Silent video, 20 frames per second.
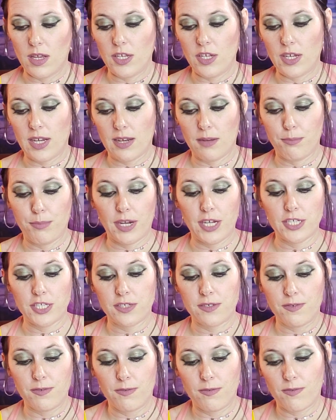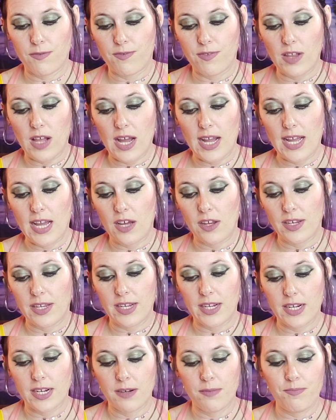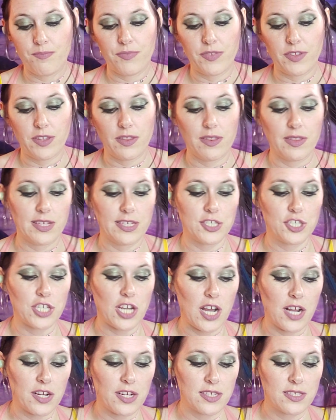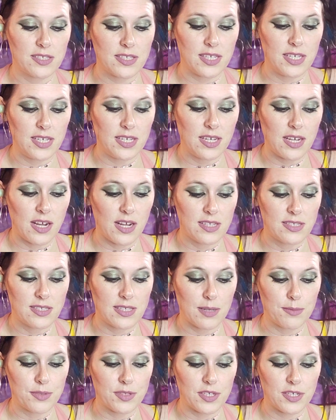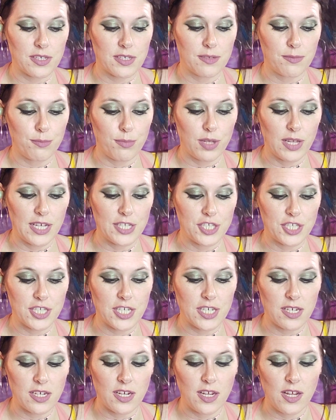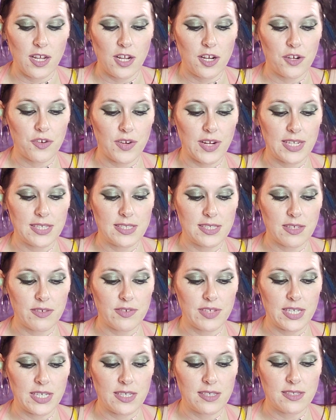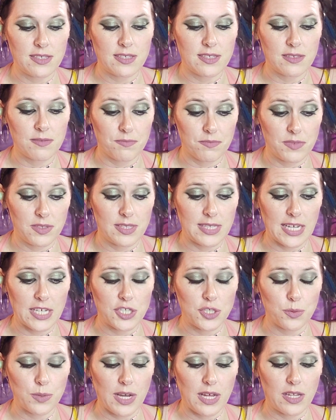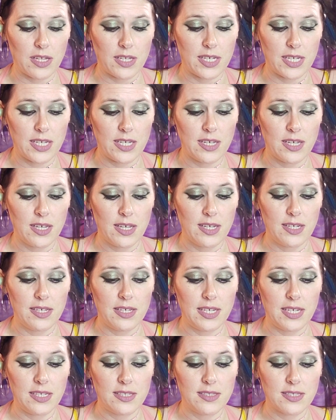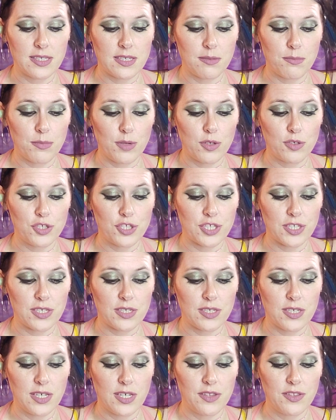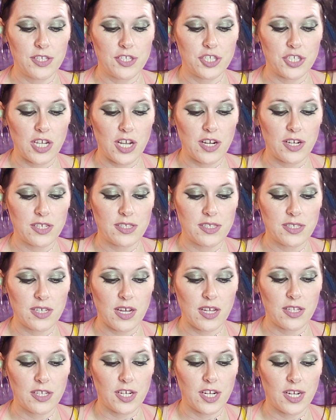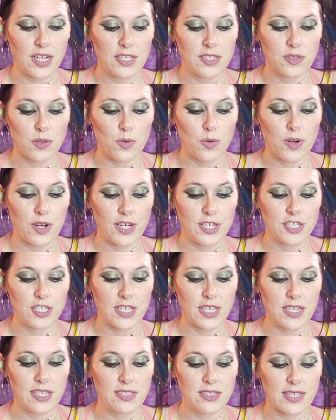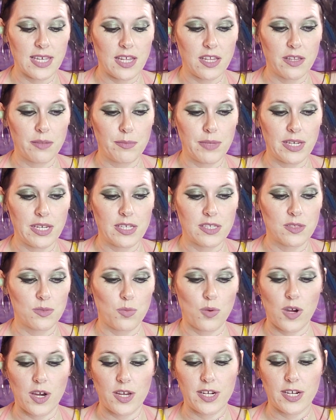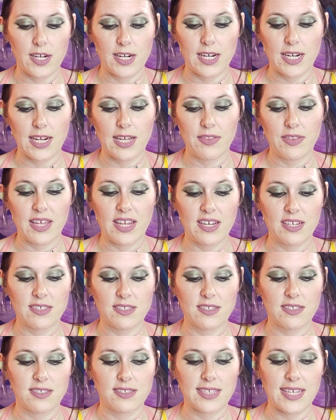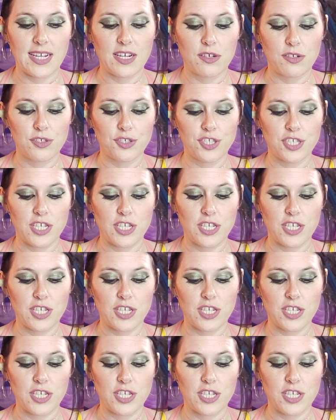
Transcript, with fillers: you got a bunch fly out here. The chakra's key concepts are pleasure, creativity, sexuality, needs, and emotion. The chakra's color is orange and its element is water, and that is the sacral